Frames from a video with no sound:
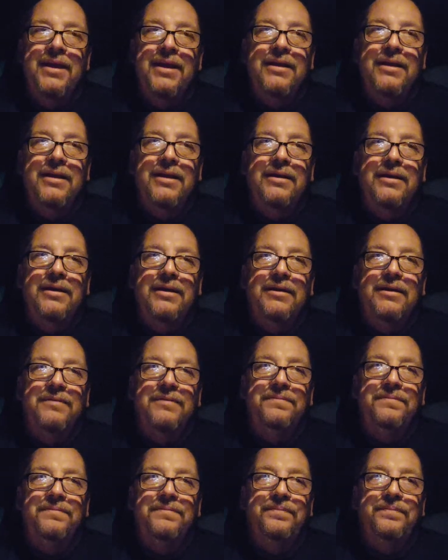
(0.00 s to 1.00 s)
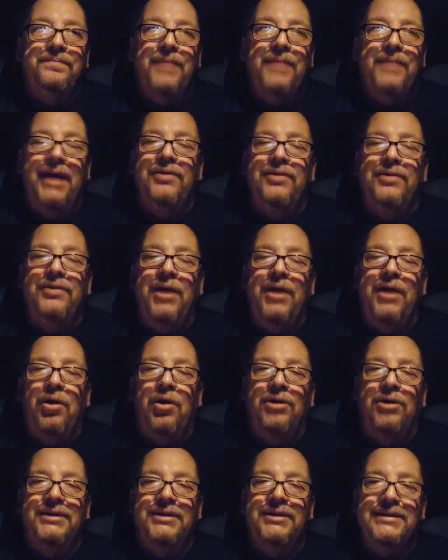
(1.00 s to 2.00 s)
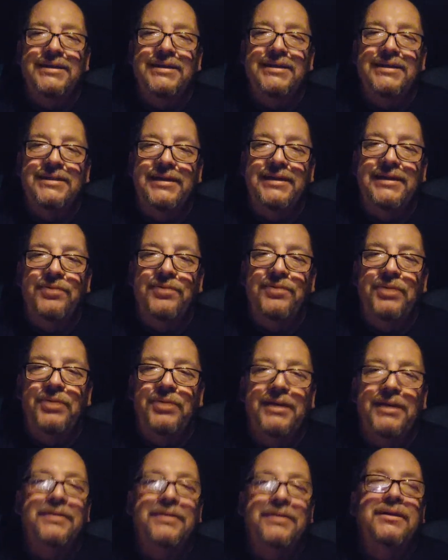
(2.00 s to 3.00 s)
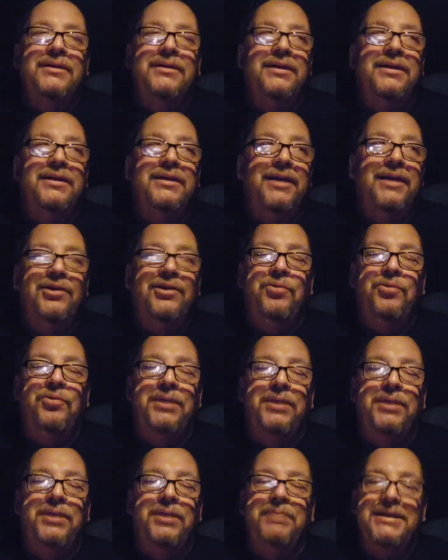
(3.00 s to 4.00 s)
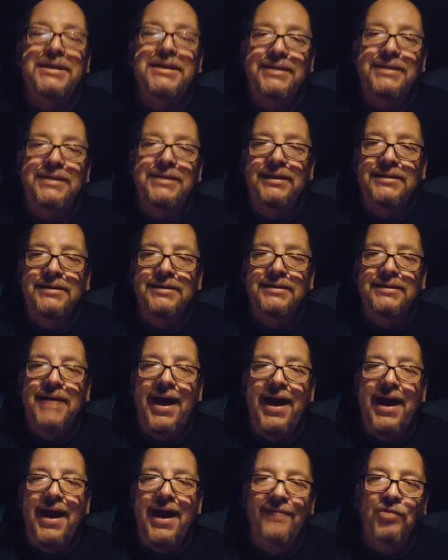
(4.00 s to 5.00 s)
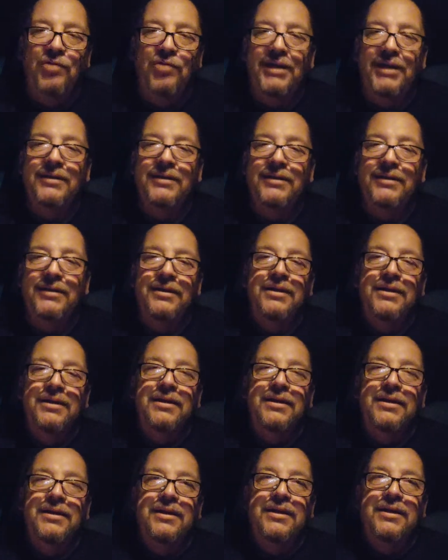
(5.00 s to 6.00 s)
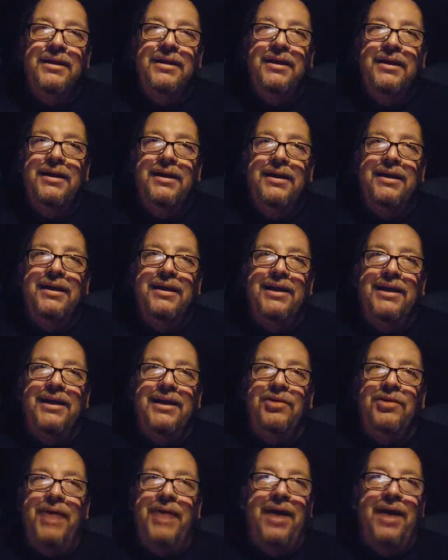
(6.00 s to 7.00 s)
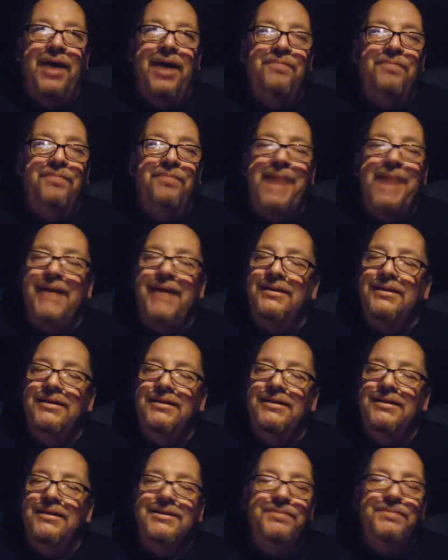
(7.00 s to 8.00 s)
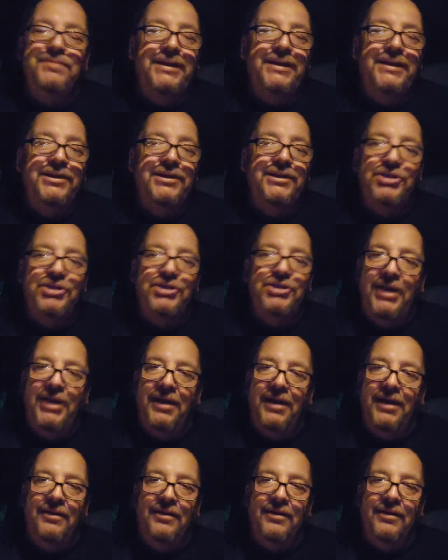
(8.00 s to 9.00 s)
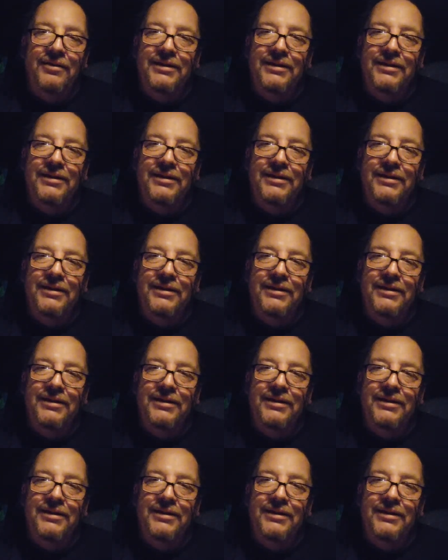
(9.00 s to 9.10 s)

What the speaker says: I know how hard it is to get one, and I know what a blessing it is to have one, and I know how bad it is to be in a chair.